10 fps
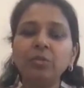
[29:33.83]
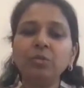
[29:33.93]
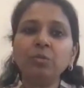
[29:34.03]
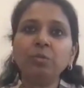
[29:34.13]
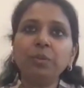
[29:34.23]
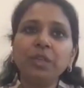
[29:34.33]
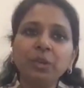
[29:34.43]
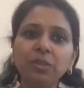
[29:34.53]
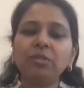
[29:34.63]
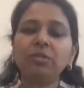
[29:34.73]
to be
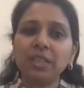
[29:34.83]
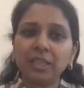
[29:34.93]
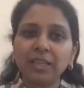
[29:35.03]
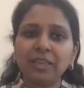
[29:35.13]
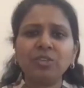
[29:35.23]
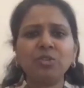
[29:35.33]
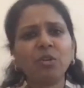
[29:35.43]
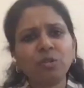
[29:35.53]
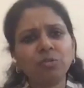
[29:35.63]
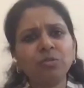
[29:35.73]
with your kid,
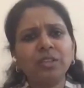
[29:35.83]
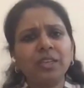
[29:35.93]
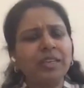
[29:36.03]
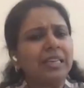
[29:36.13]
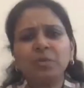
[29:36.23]
talk to the kid.